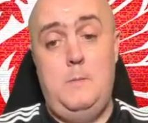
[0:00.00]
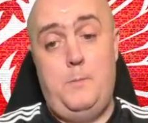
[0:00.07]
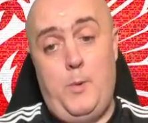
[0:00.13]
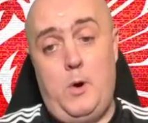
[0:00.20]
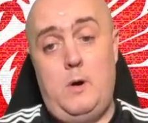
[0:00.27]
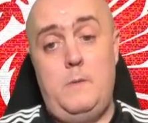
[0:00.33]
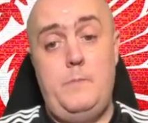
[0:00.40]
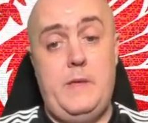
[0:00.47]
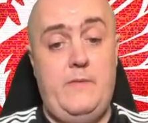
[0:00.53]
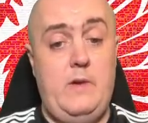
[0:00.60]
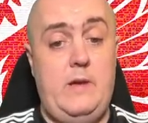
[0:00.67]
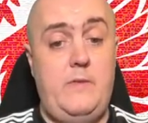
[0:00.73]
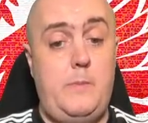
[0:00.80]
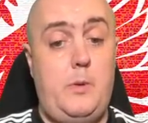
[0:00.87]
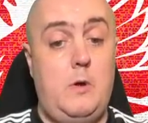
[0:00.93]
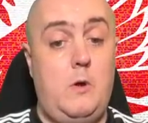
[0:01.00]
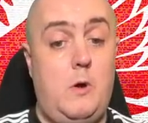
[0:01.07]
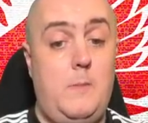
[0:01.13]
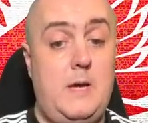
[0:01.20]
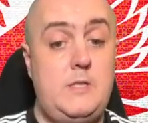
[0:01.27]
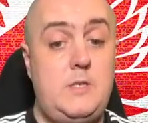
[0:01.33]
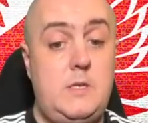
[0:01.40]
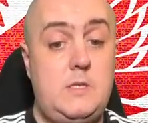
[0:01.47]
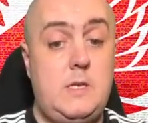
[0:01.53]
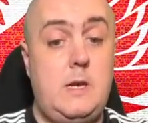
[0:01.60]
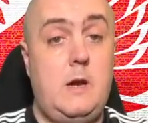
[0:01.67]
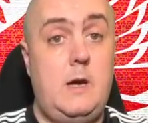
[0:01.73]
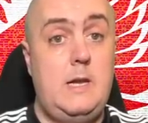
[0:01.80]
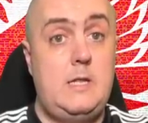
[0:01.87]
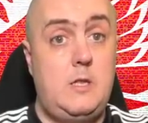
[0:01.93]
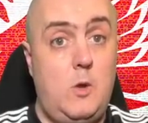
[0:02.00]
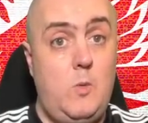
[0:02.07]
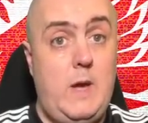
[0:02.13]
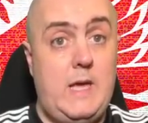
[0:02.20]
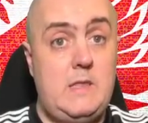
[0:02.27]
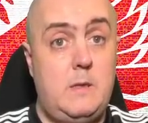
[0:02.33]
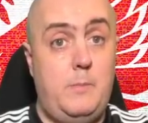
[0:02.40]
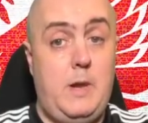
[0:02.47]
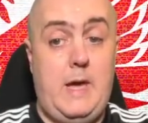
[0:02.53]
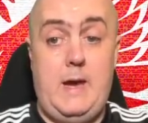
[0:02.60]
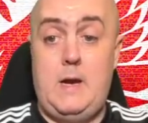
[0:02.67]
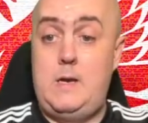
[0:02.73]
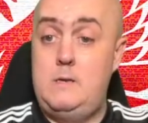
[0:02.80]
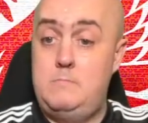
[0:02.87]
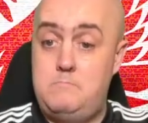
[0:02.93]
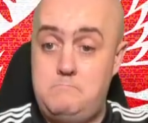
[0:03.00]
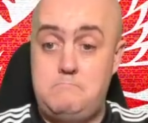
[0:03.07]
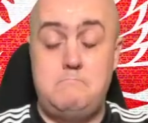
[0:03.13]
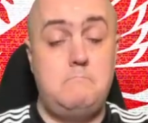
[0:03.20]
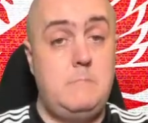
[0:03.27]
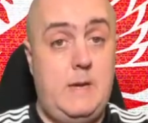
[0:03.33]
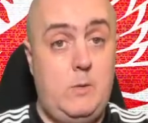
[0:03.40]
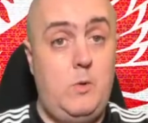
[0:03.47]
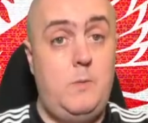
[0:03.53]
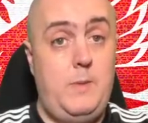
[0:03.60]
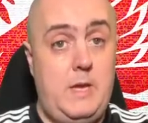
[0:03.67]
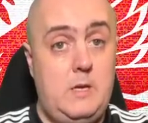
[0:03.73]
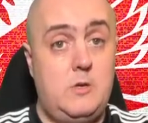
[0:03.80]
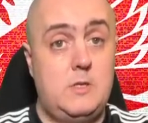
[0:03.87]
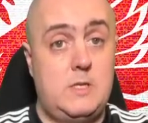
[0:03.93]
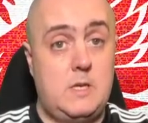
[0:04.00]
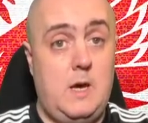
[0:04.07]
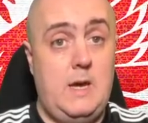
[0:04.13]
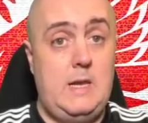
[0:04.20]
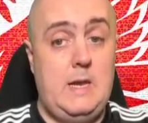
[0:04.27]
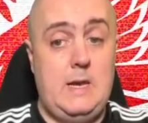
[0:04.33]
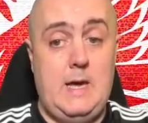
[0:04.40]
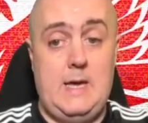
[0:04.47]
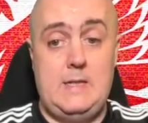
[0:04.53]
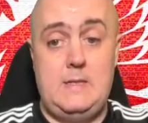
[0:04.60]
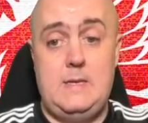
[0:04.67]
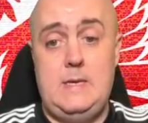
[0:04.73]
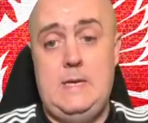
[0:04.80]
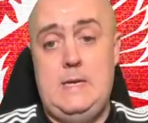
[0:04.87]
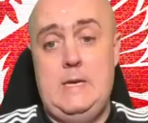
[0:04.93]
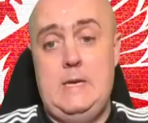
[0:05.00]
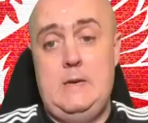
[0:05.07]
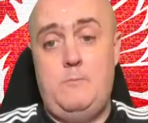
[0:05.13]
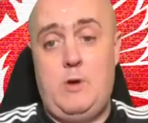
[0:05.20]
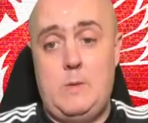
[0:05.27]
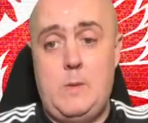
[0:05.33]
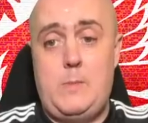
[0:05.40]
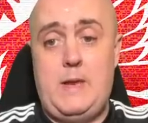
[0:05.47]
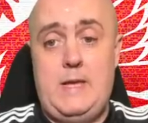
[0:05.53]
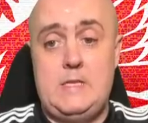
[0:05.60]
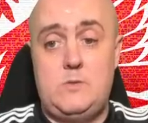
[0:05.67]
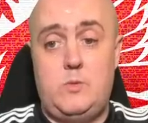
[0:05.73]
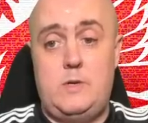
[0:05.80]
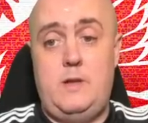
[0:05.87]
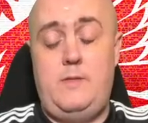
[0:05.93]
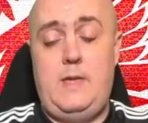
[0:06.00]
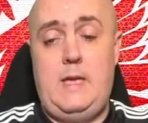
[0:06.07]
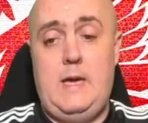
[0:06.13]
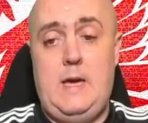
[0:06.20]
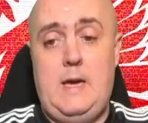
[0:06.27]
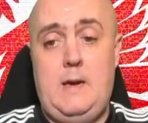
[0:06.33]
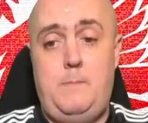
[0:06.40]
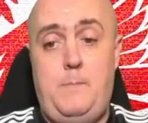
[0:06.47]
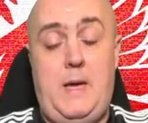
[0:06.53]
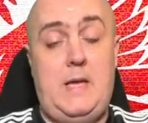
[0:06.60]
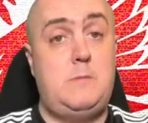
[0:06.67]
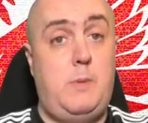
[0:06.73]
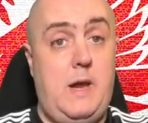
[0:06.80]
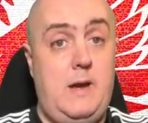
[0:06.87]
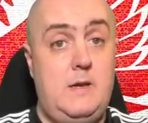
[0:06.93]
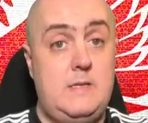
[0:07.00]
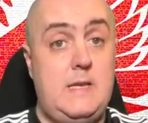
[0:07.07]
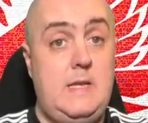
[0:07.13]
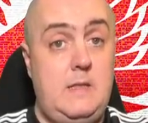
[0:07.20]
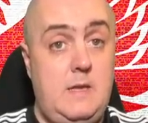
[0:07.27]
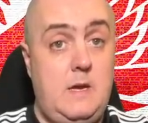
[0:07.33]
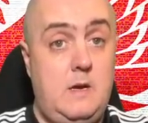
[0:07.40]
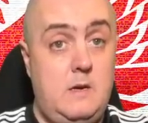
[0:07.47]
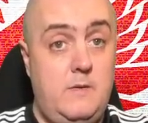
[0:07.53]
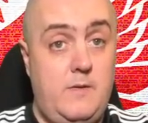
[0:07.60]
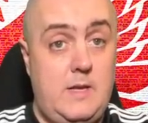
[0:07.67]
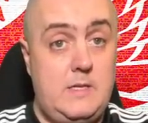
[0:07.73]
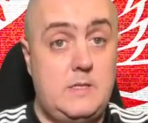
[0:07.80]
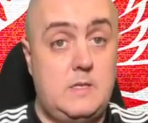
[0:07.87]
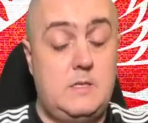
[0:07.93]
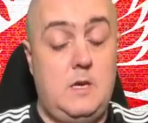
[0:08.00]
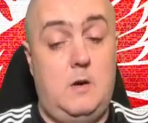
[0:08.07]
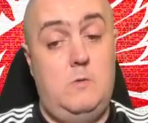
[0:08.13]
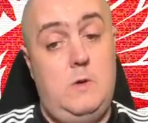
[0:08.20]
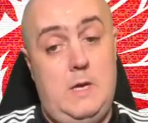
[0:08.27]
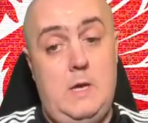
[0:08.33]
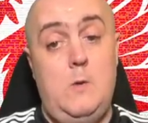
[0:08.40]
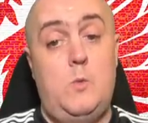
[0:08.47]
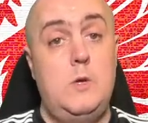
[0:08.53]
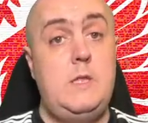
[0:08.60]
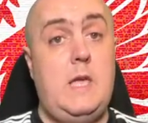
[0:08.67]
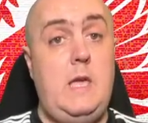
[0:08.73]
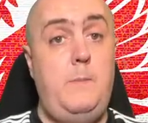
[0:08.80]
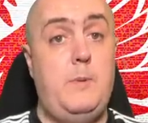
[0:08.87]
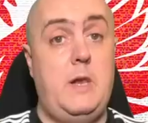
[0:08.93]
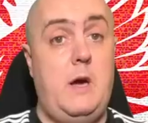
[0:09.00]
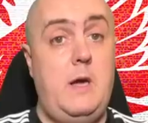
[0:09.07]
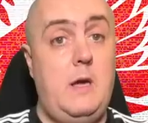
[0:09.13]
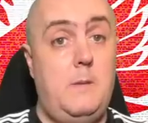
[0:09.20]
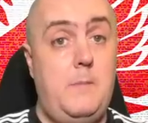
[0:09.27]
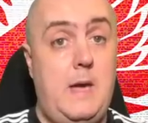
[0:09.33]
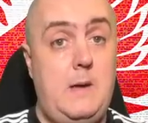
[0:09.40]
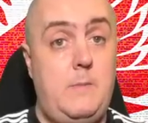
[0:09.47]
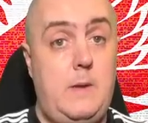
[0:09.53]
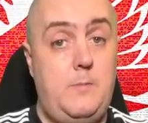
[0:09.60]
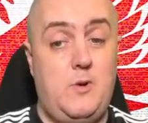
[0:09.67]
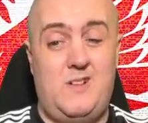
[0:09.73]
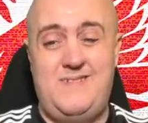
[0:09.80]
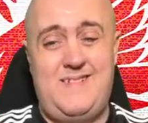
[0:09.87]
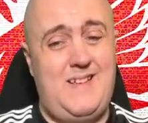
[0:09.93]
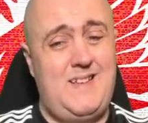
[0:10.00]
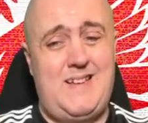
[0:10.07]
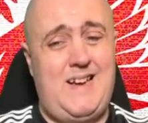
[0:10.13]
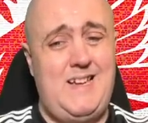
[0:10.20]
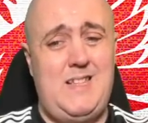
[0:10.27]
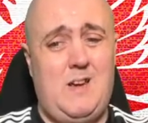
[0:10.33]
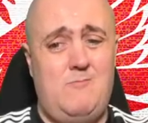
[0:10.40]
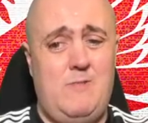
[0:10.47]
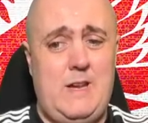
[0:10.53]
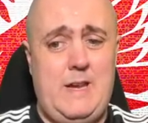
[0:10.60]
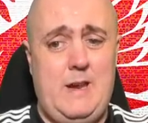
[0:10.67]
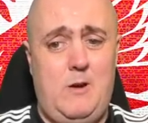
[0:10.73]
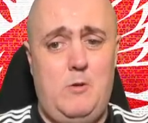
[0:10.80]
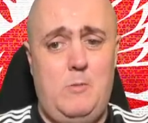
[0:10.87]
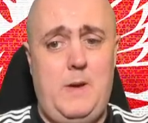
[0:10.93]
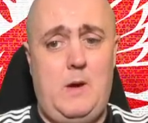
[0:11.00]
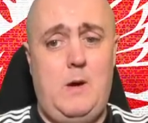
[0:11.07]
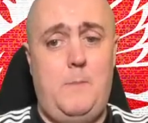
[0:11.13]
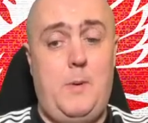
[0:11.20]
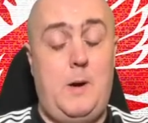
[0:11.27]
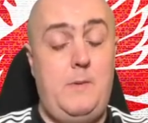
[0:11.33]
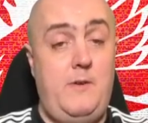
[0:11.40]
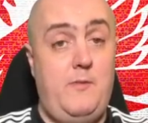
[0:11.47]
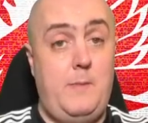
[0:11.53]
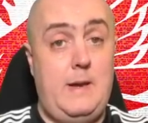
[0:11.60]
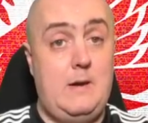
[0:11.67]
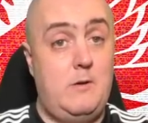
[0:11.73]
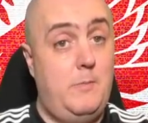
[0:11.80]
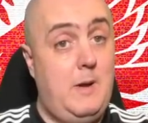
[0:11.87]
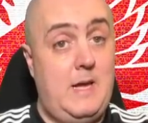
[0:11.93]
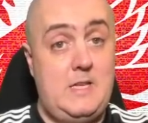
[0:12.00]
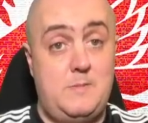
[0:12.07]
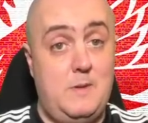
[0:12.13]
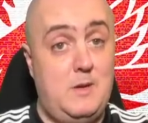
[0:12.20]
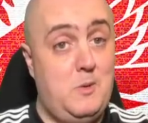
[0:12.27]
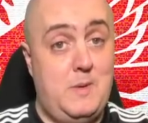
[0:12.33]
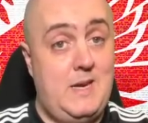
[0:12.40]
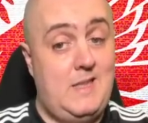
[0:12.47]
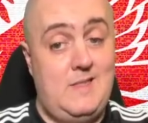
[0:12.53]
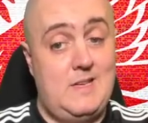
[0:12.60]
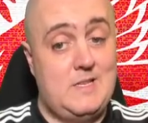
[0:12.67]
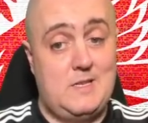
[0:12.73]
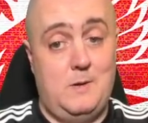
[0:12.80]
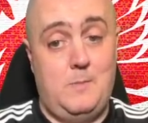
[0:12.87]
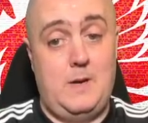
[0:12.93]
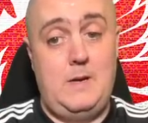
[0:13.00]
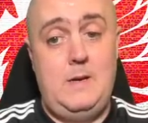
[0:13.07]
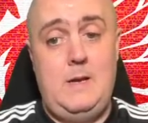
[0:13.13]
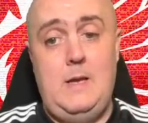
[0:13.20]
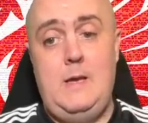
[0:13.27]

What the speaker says: But if Liverpool or Manchester United do get the player, it will be a good signing and probably is one of the best players in the Eredivisie. So one to keep an eye on maybe, but I don't really know about a Bobby Firmino replacement coming in this summer.